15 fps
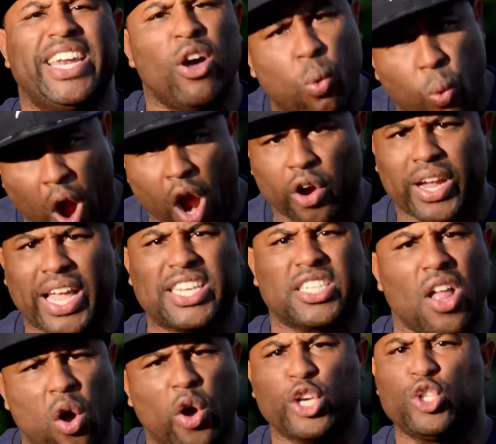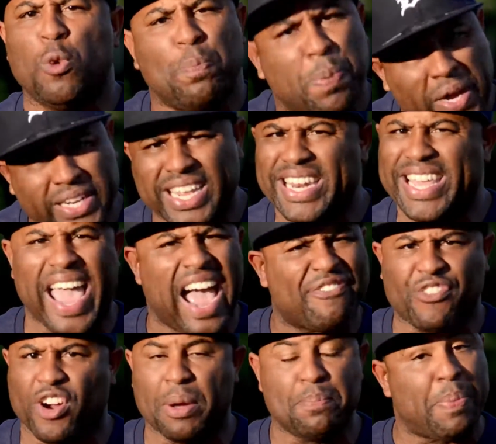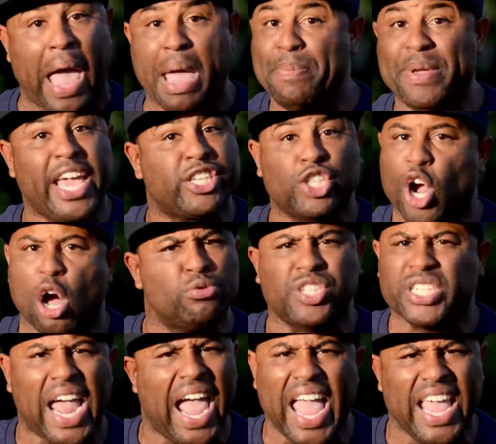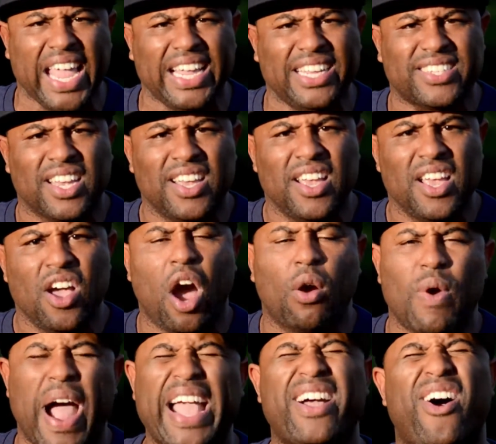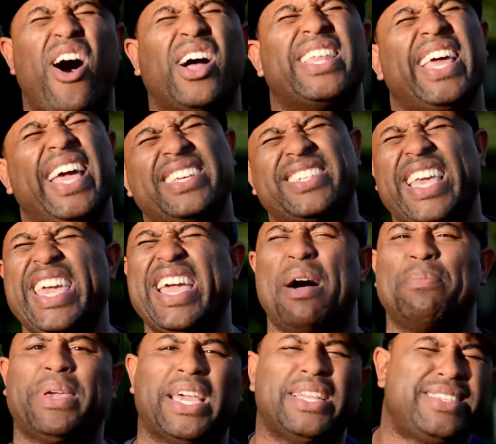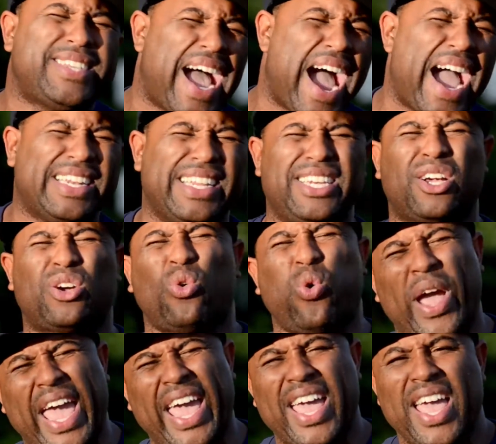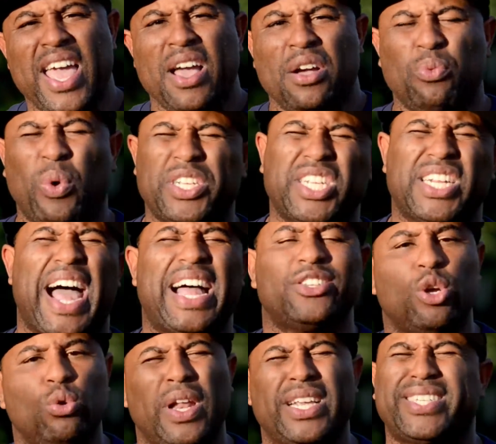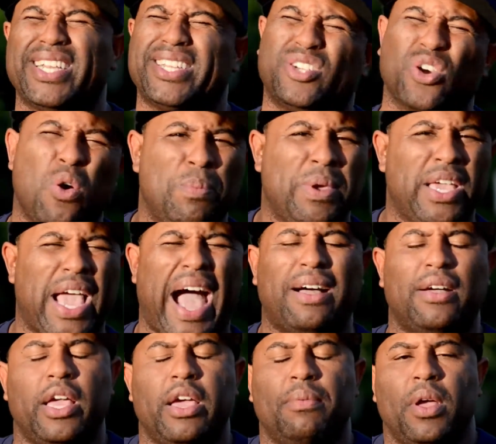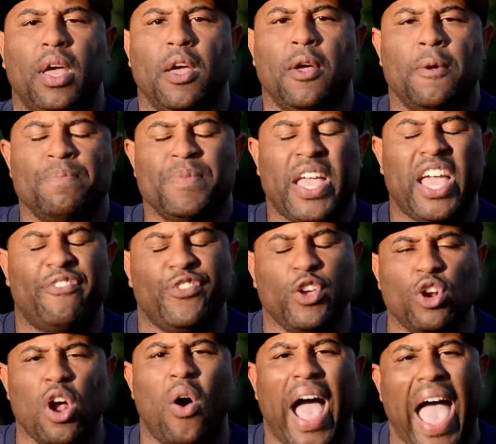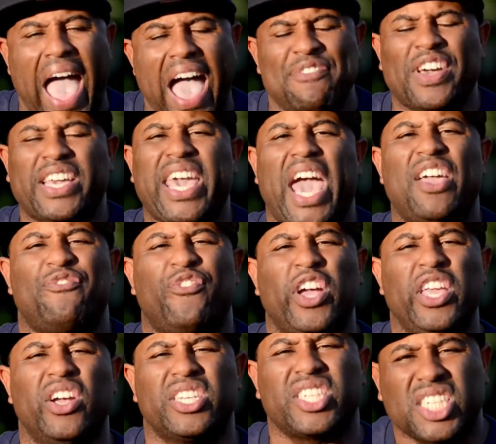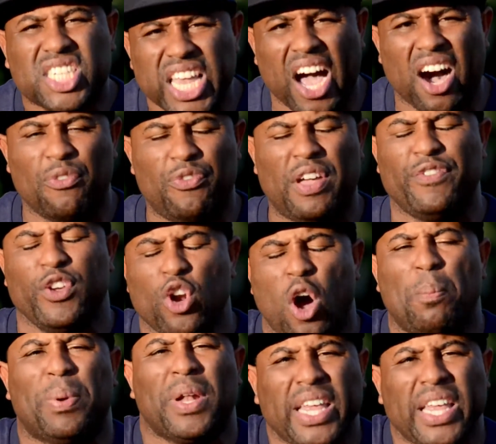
in the work, as long as you're putting in the effort, baby, it's going to change. All right, all of this, I'm getting tired, I need to quit. What should I do? Listen to me. If you don't advocate for yourself, if you don't